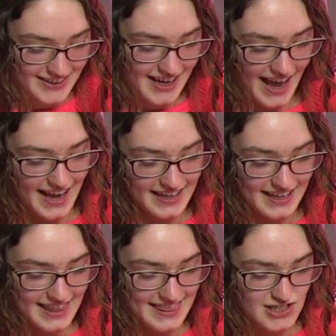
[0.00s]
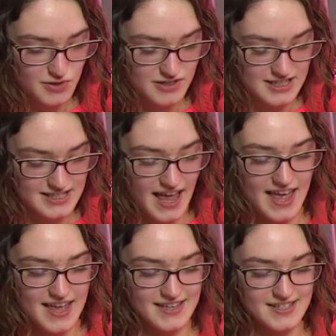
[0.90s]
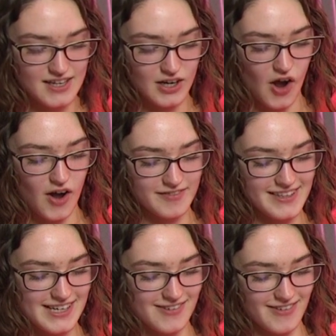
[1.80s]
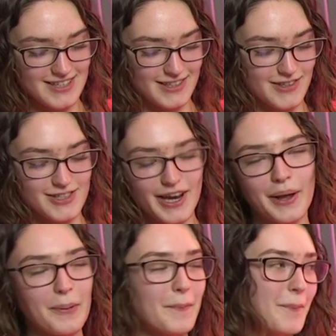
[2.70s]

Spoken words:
Okay, this one says conflict resolution.